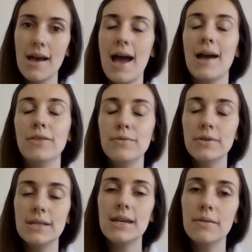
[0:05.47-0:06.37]
and the
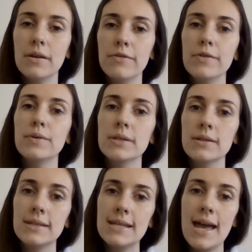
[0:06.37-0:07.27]
routine I'm going to focus
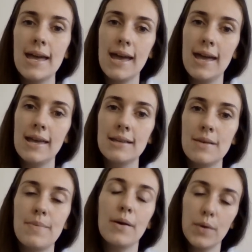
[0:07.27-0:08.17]
on today is
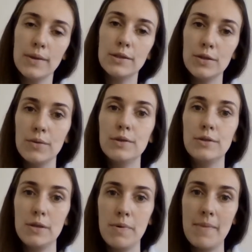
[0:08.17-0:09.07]
about going to the
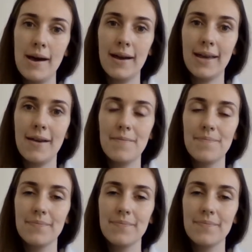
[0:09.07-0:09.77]
supermarket.